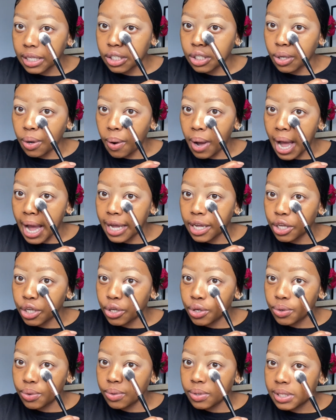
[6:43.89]
So I
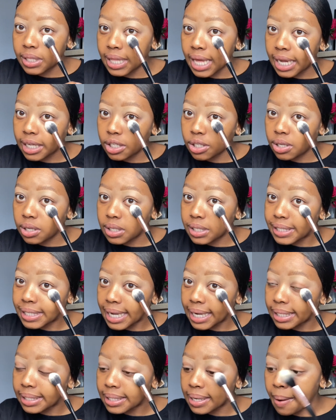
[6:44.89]
use that to
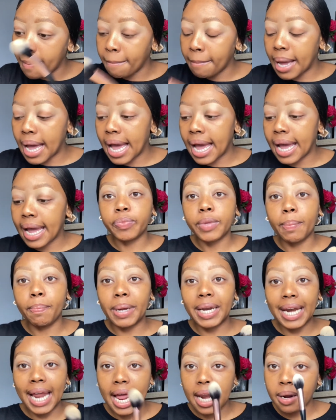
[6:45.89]
set my
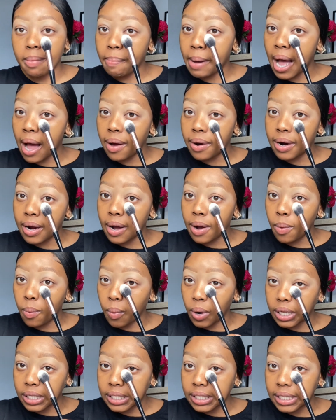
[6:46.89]
banana powder
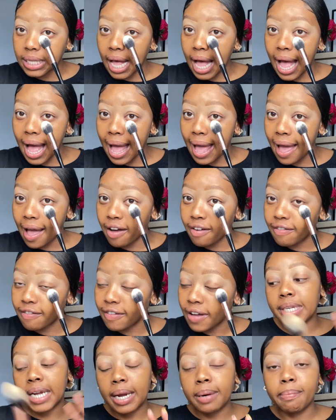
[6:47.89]
once I have
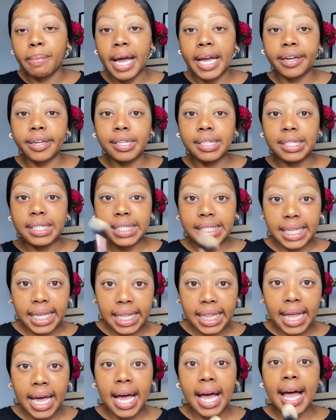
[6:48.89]
done my
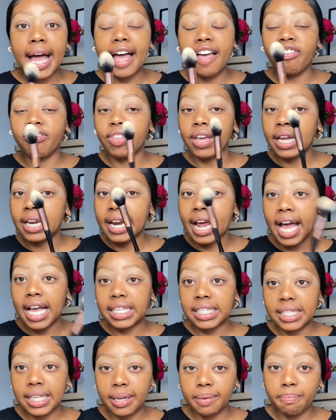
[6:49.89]
concealer, and then I
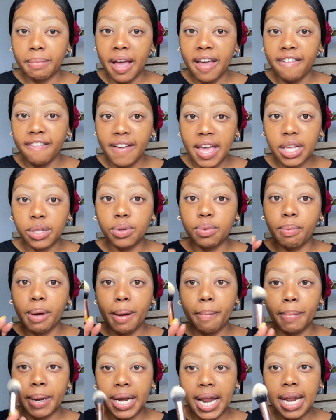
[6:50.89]
set my face with my
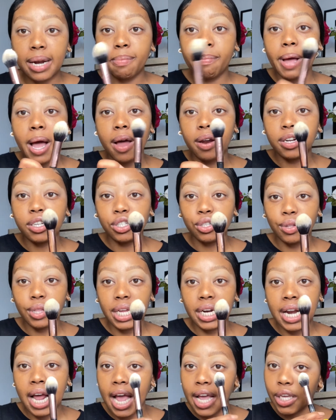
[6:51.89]
banana powder. So
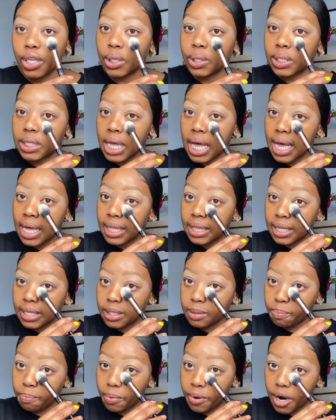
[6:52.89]
then I use
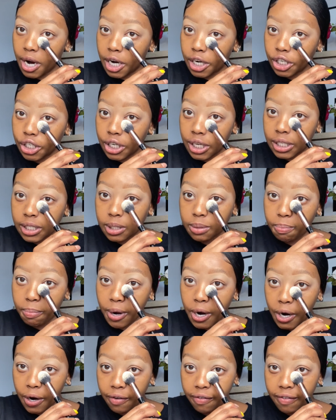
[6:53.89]
this brush. It's
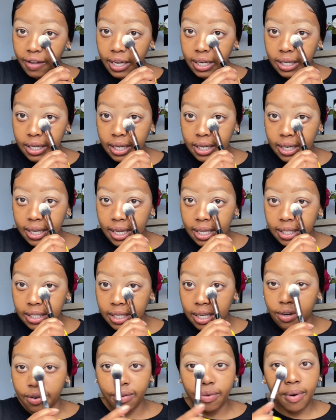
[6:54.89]
perfect. It gets
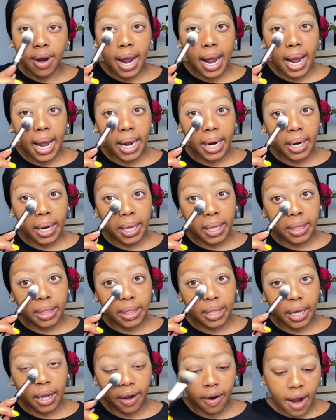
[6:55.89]
in right
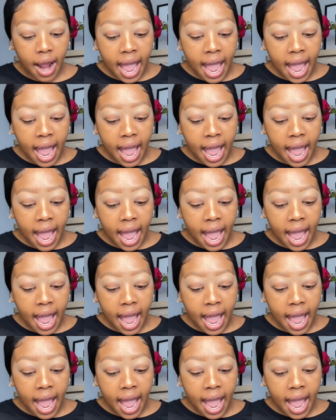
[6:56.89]
in there.